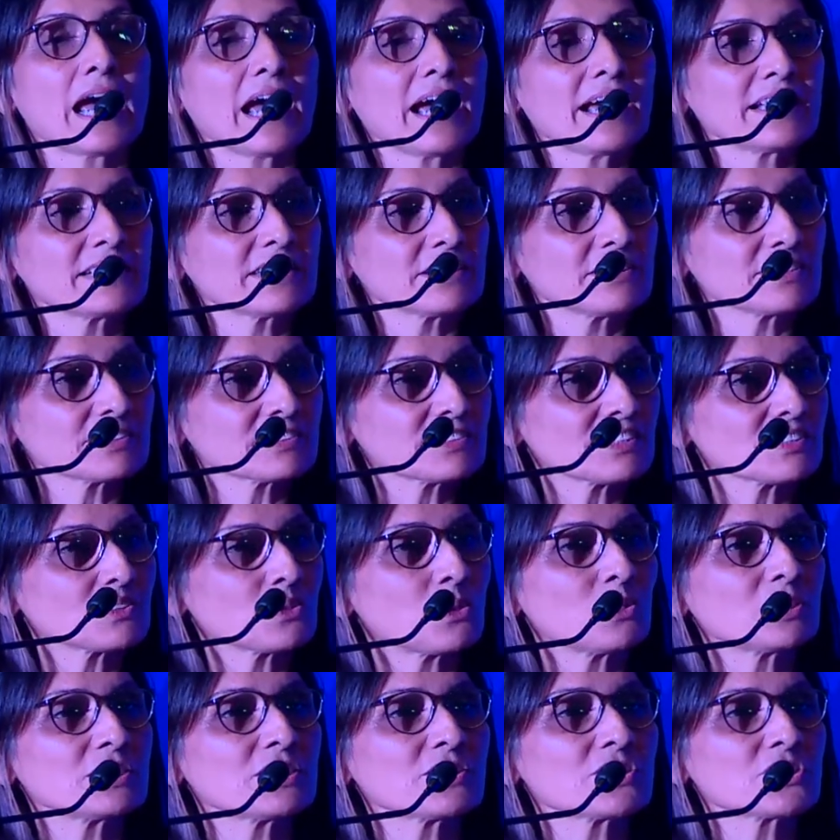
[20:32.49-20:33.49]
and there was his
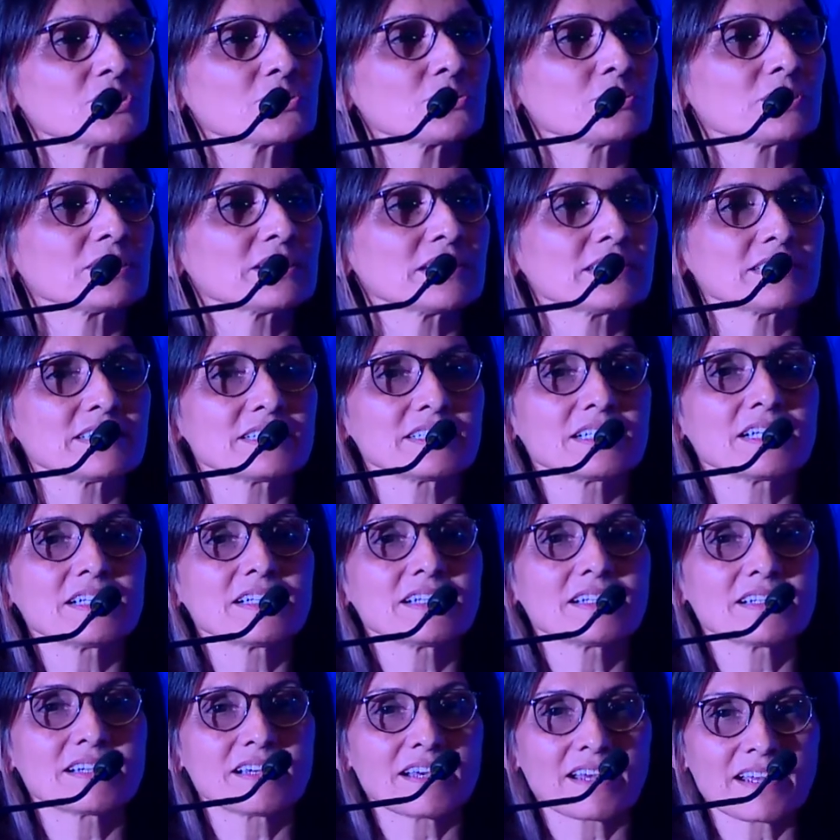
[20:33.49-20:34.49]
older student
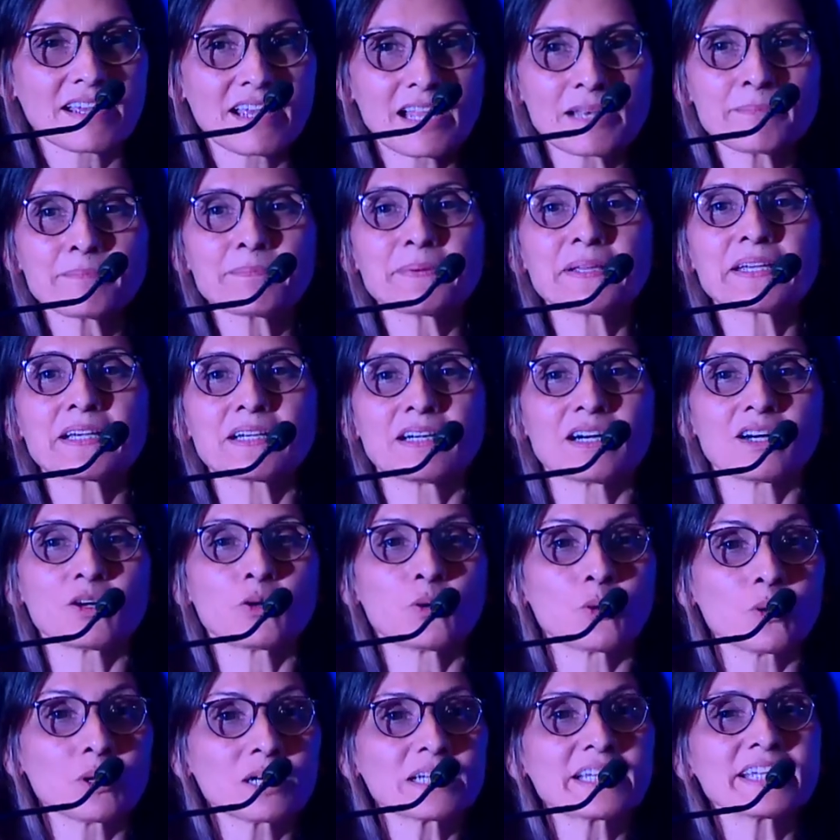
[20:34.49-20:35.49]
helping her,
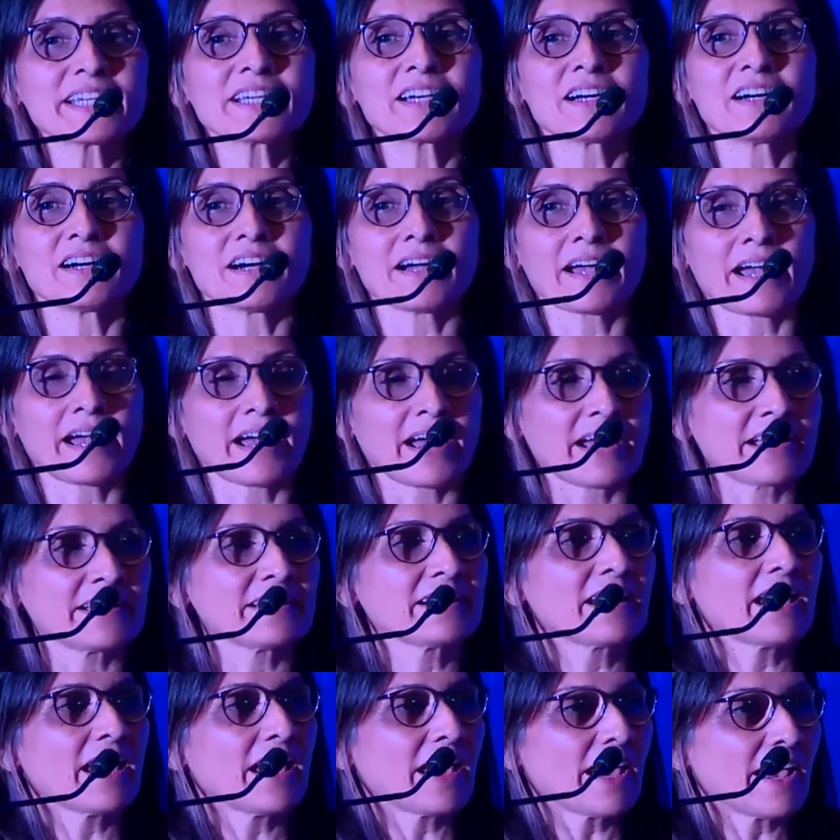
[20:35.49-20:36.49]
holding her
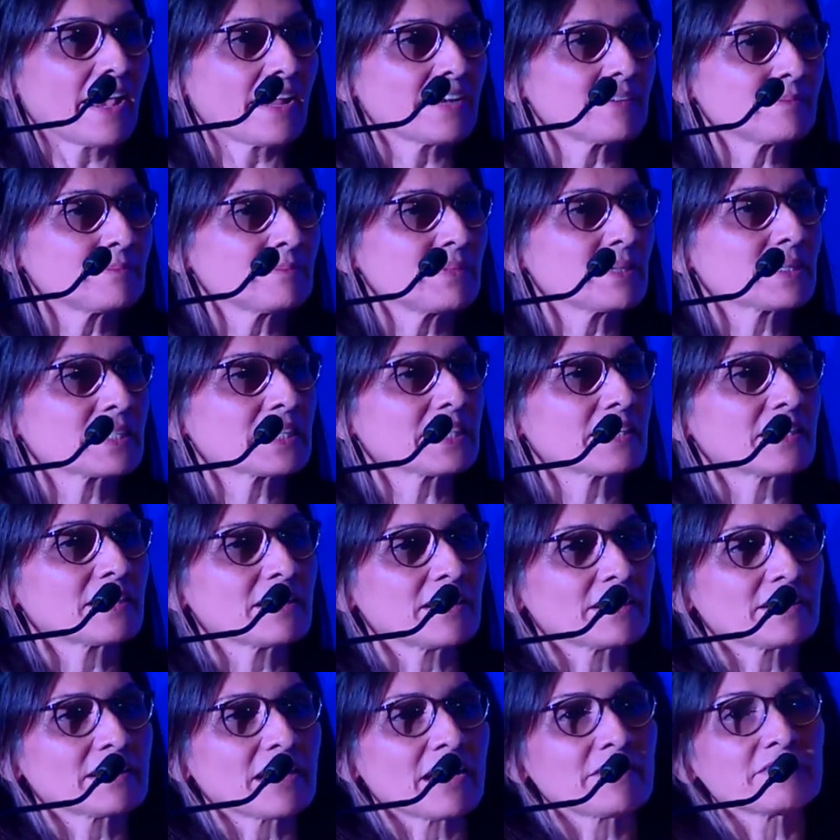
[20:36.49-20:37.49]
hand, and making
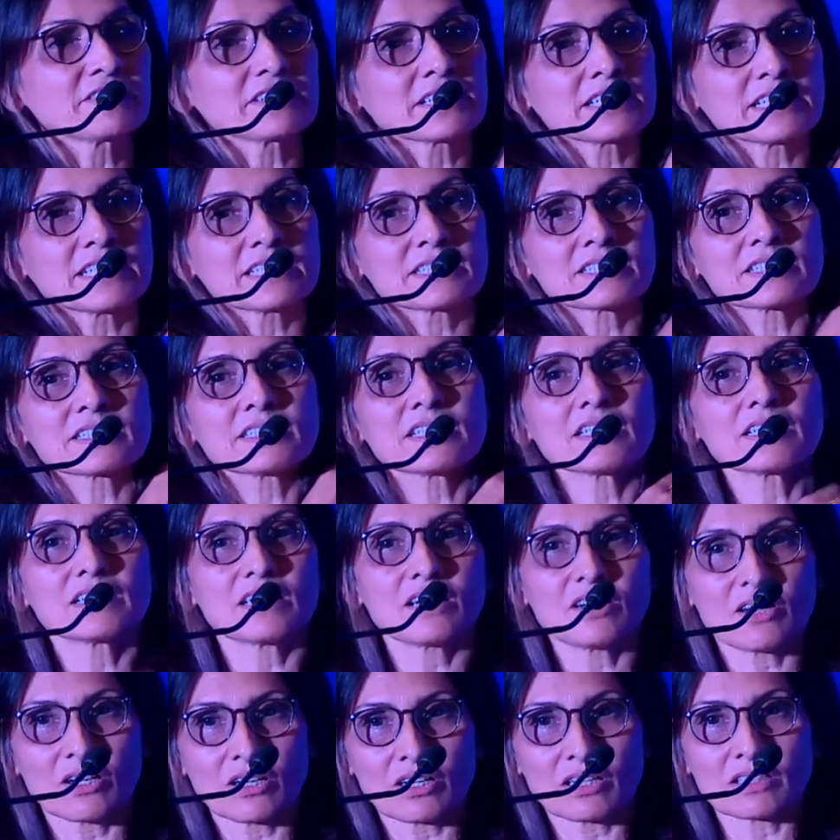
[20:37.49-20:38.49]
her navigate
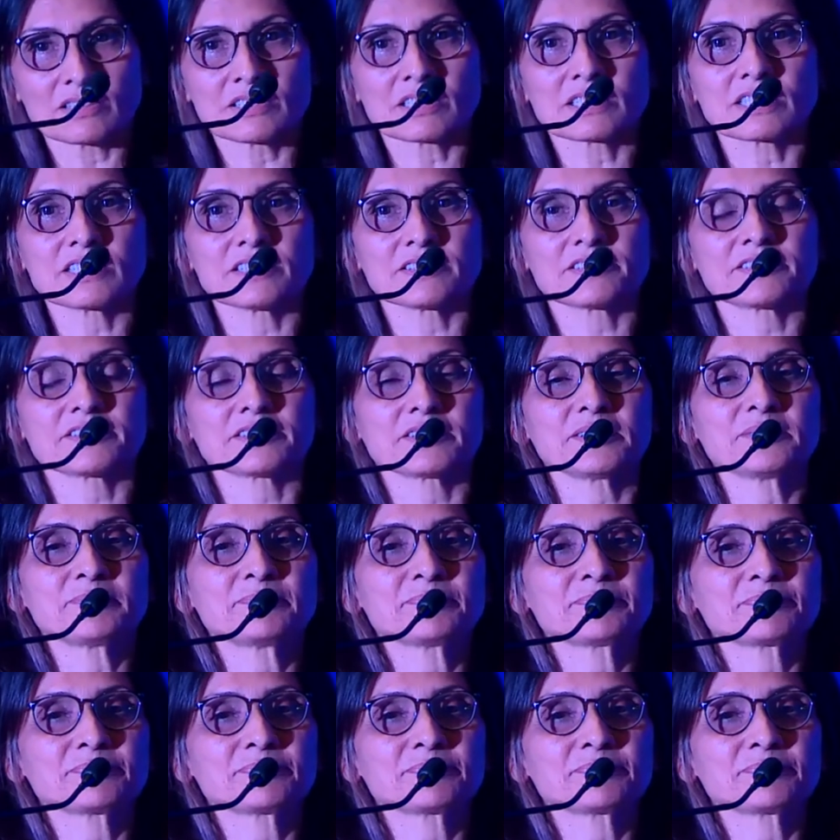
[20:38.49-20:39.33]
uh, the cursor.